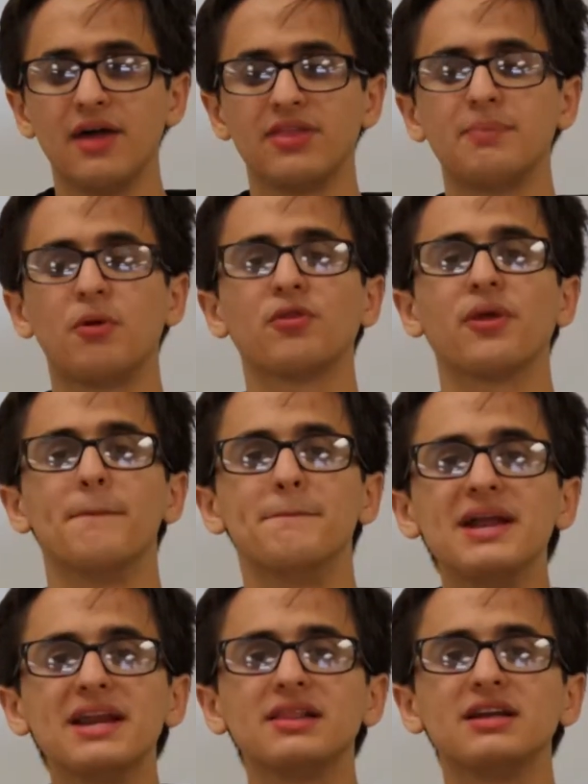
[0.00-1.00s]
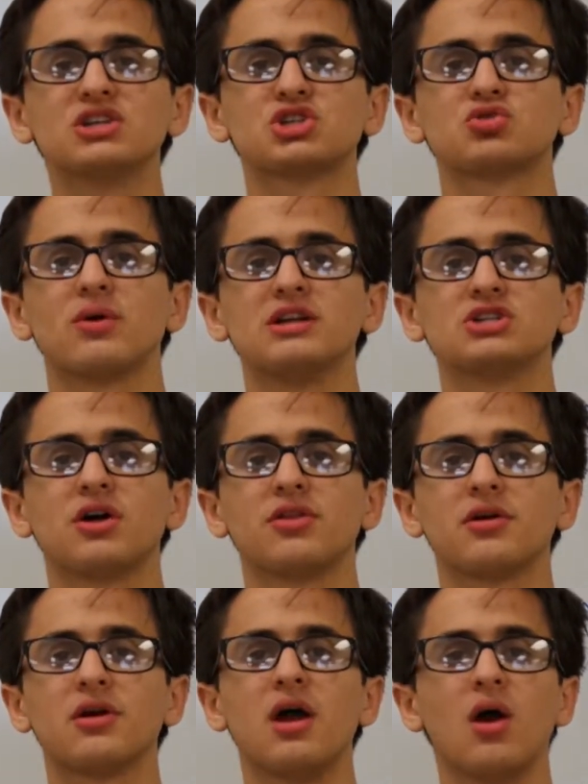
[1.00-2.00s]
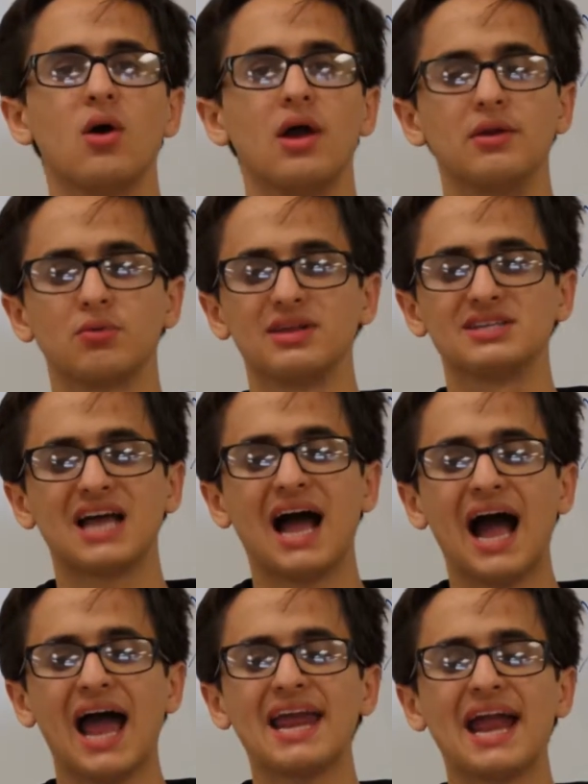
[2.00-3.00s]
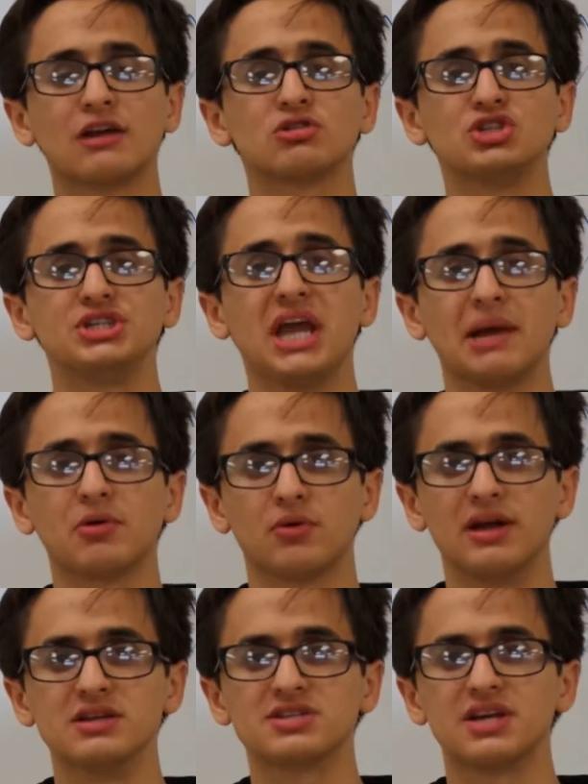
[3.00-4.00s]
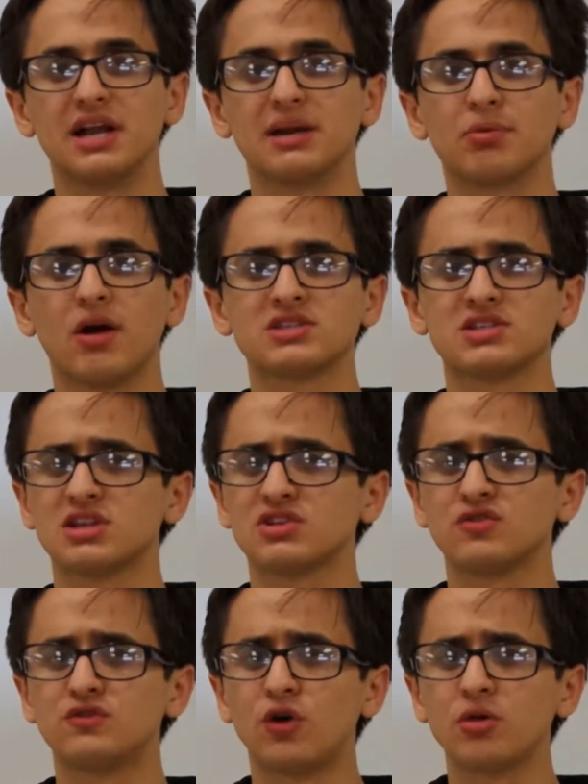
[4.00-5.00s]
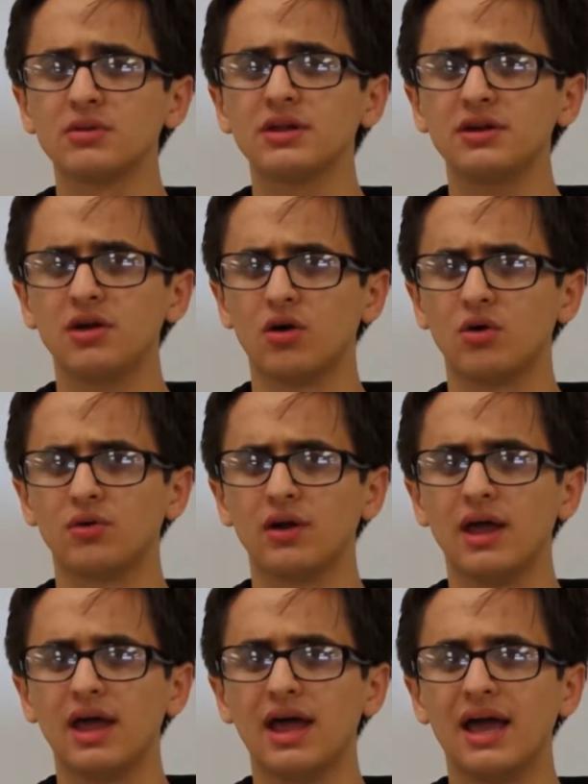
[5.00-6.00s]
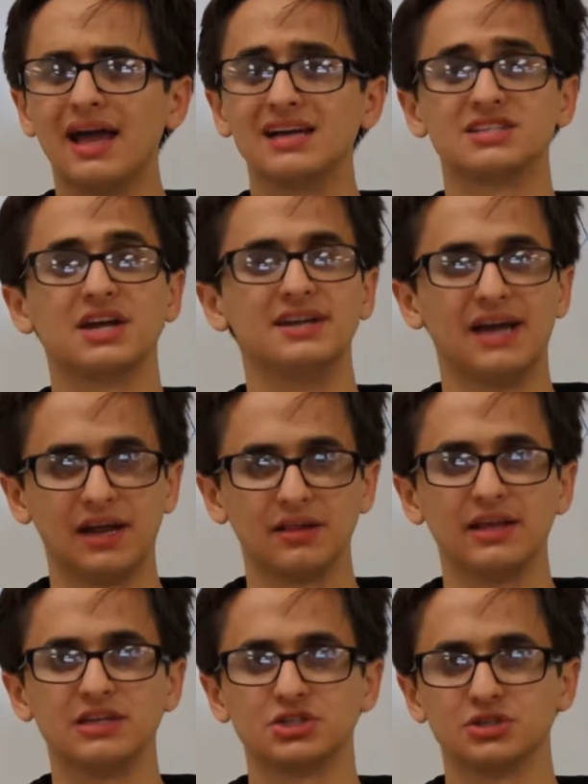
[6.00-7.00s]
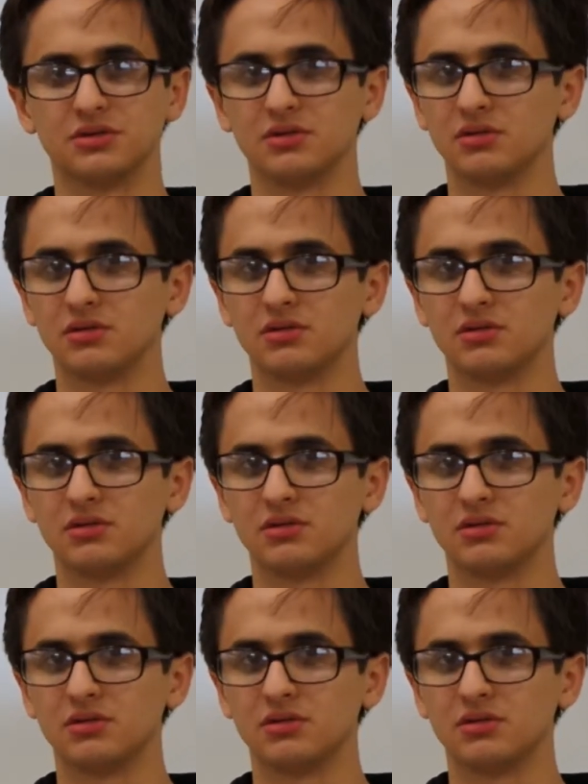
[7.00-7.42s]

they both immediately destroy each other and release high energy gamma rays in a process that's formally known as annihilation.